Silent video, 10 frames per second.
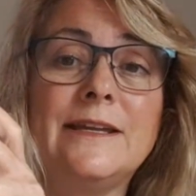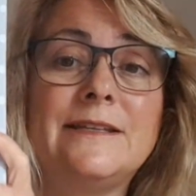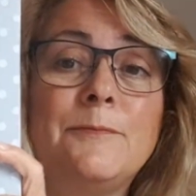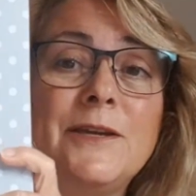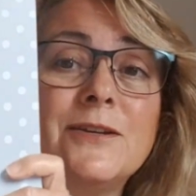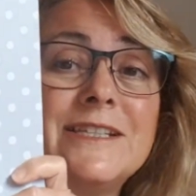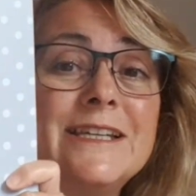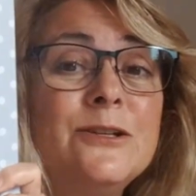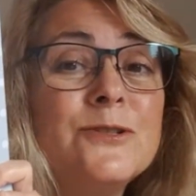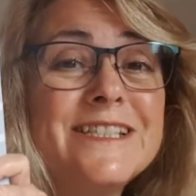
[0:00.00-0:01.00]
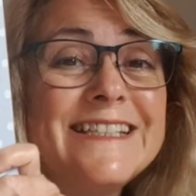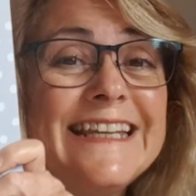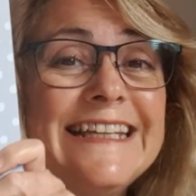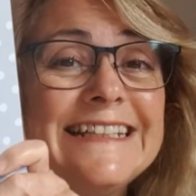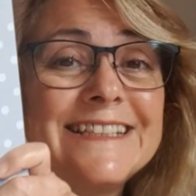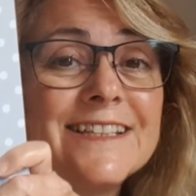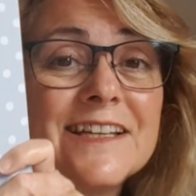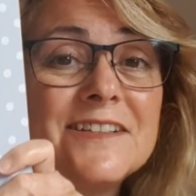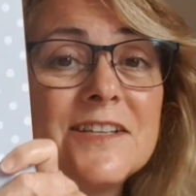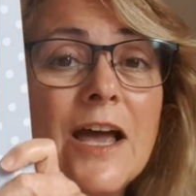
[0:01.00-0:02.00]
it because it looks neat
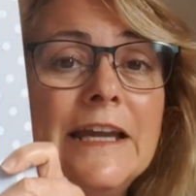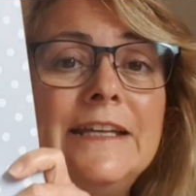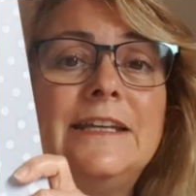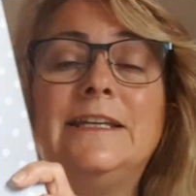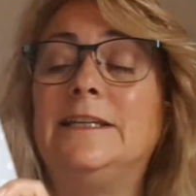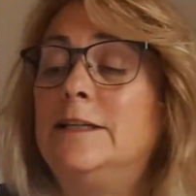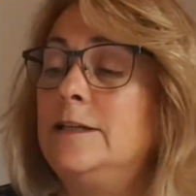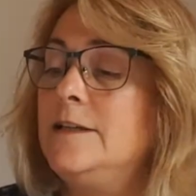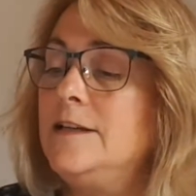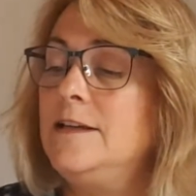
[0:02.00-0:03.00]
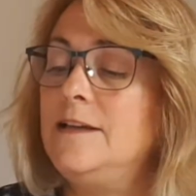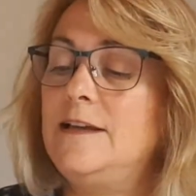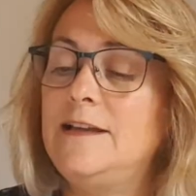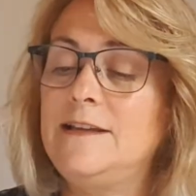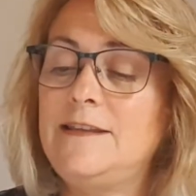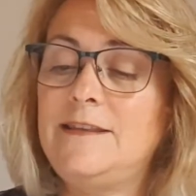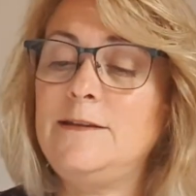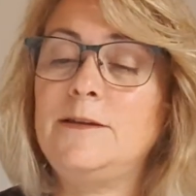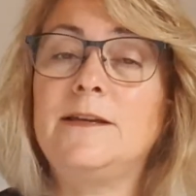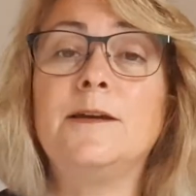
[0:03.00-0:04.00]
and tidy, and I
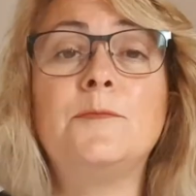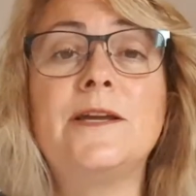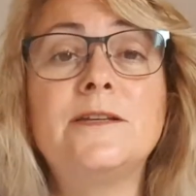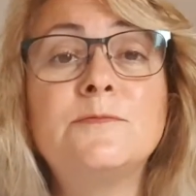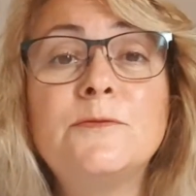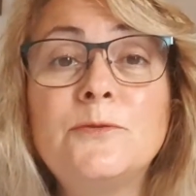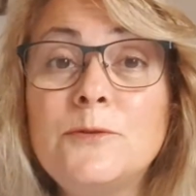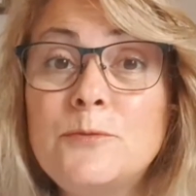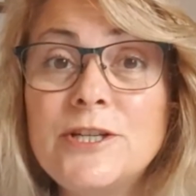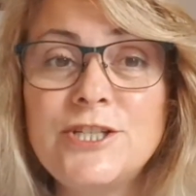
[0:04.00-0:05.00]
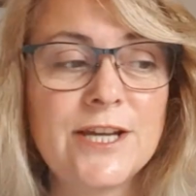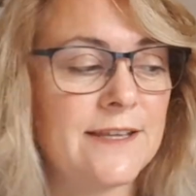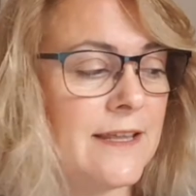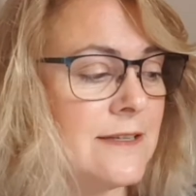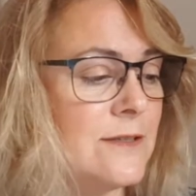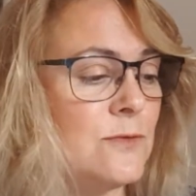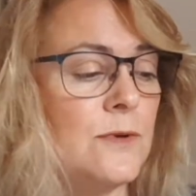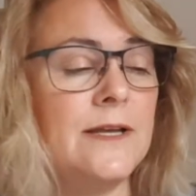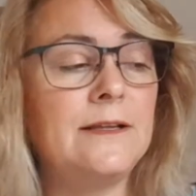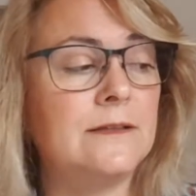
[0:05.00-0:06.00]
think my husband would appreciate that as
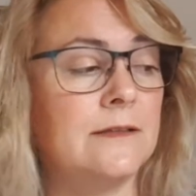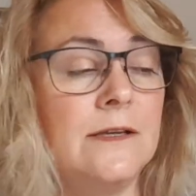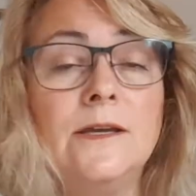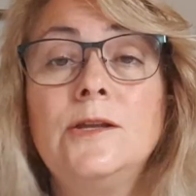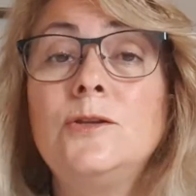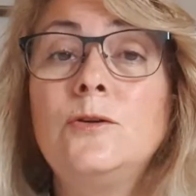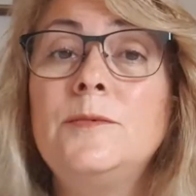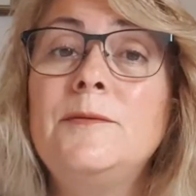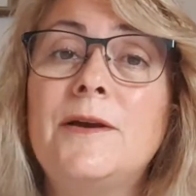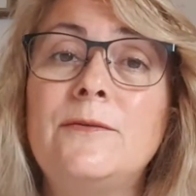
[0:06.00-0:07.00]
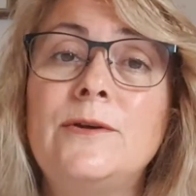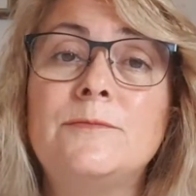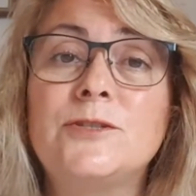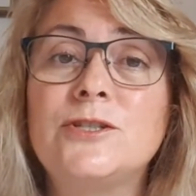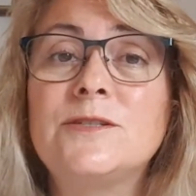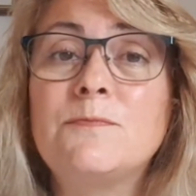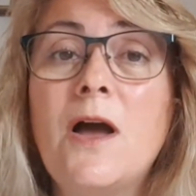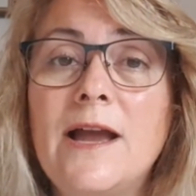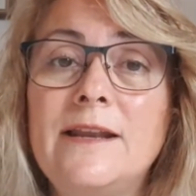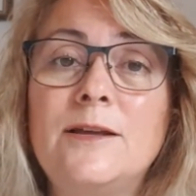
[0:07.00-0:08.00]
well. Normally my whips just
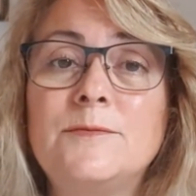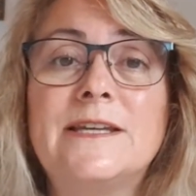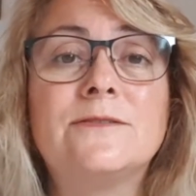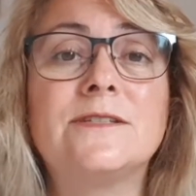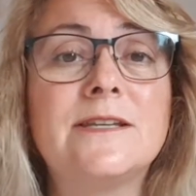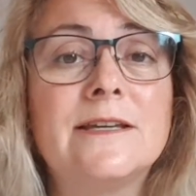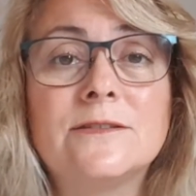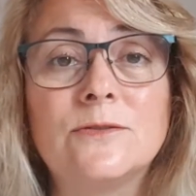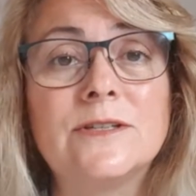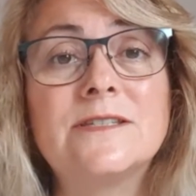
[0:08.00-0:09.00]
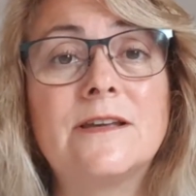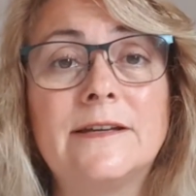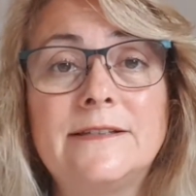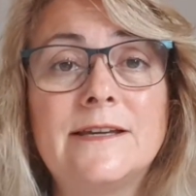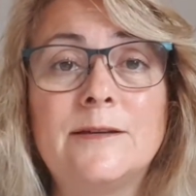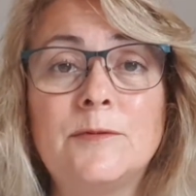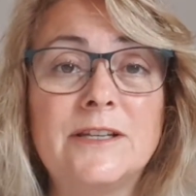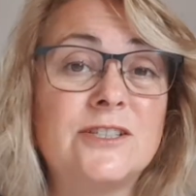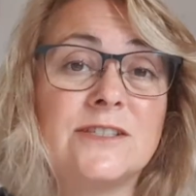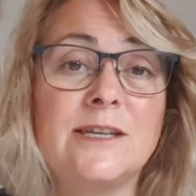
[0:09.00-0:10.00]
pile up downstairs on a side table. I
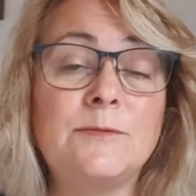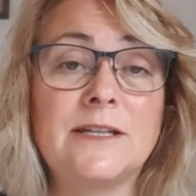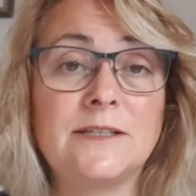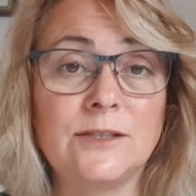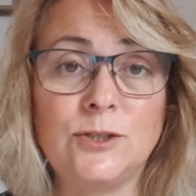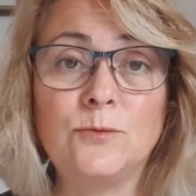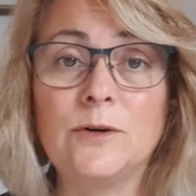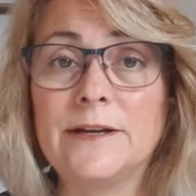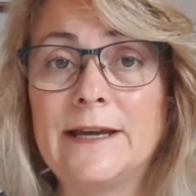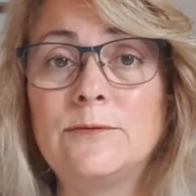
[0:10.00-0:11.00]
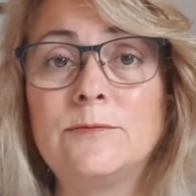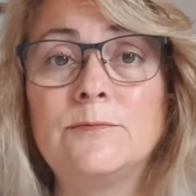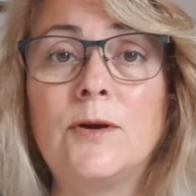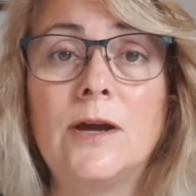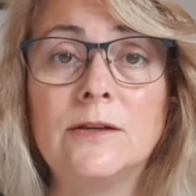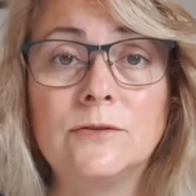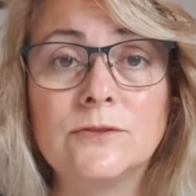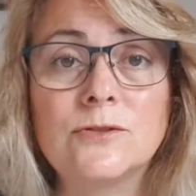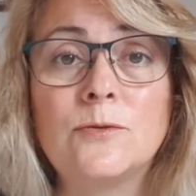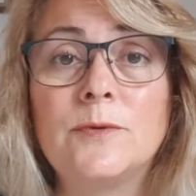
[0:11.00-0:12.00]
just keep getting a new one out and pile it on
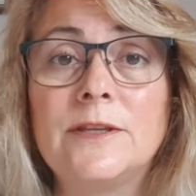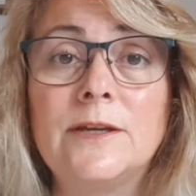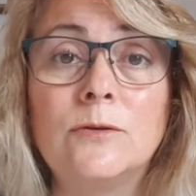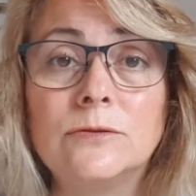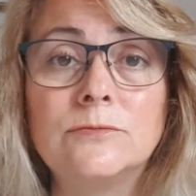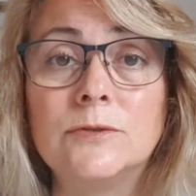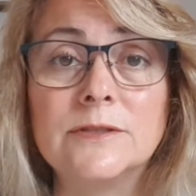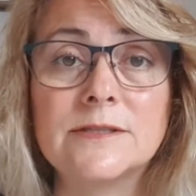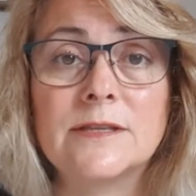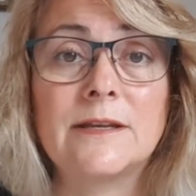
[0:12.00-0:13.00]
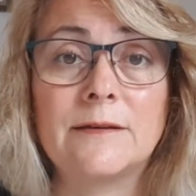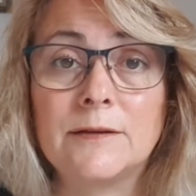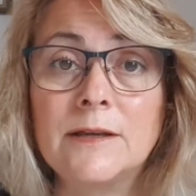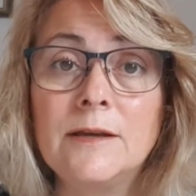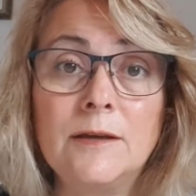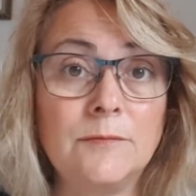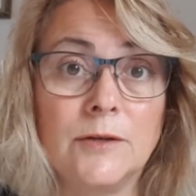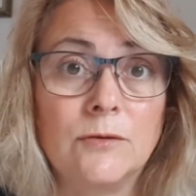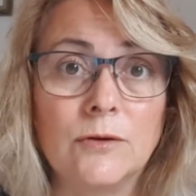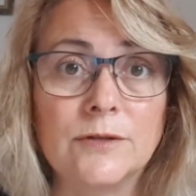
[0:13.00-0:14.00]
top of the old ones that I'm
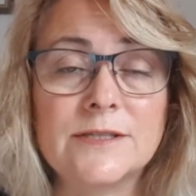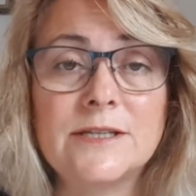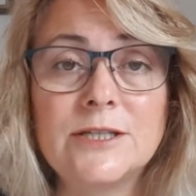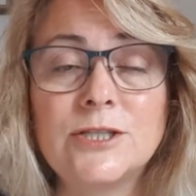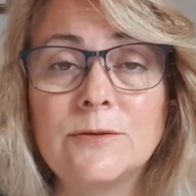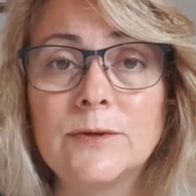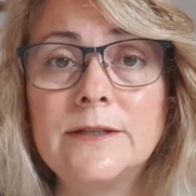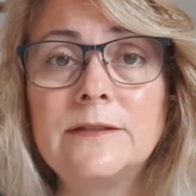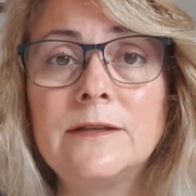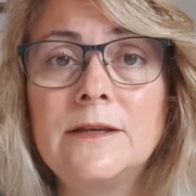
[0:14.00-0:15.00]
no longer stitching with,